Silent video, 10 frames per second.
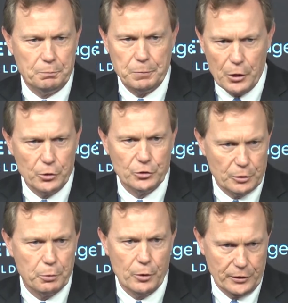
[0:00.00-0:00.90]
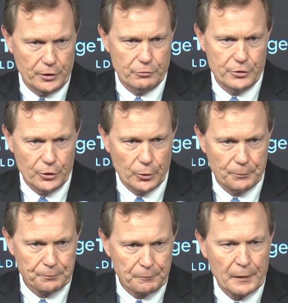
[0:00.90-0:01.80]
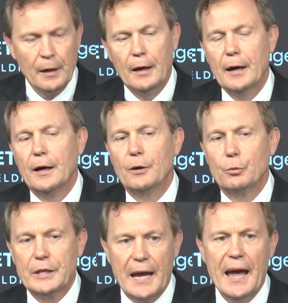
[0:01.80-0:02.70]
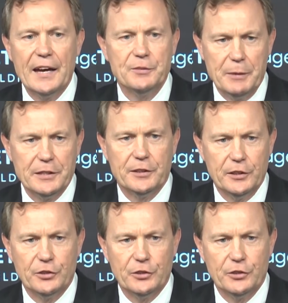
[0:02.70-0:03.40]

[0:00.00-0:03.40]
pose a point of view. Uh, we had made the